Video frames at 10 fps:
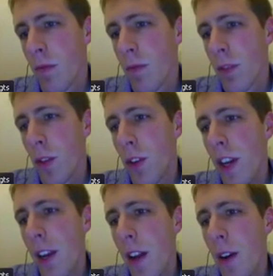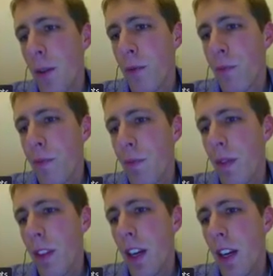Okay, now
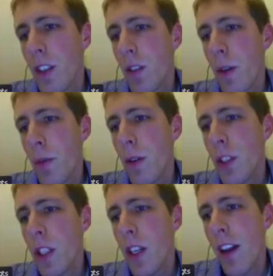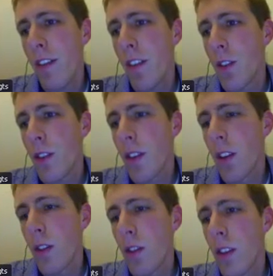there's only one question I haven't
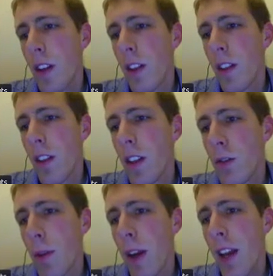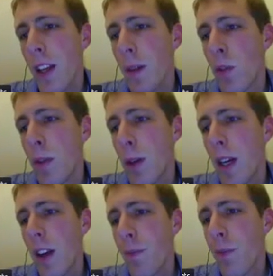answered, and it's by Adam
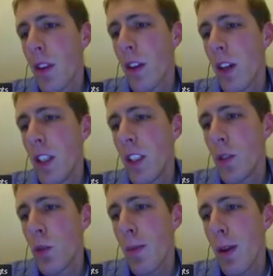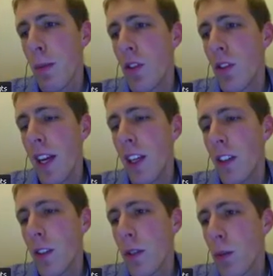Rempala. And he says, what about
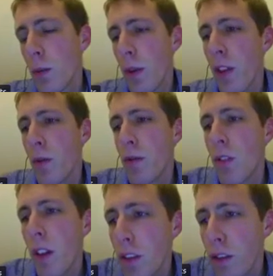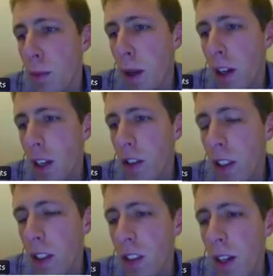mistakes with use lots of plugins
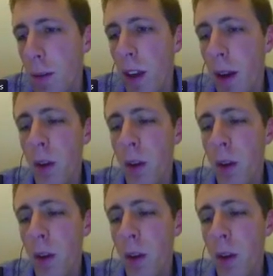in the same time?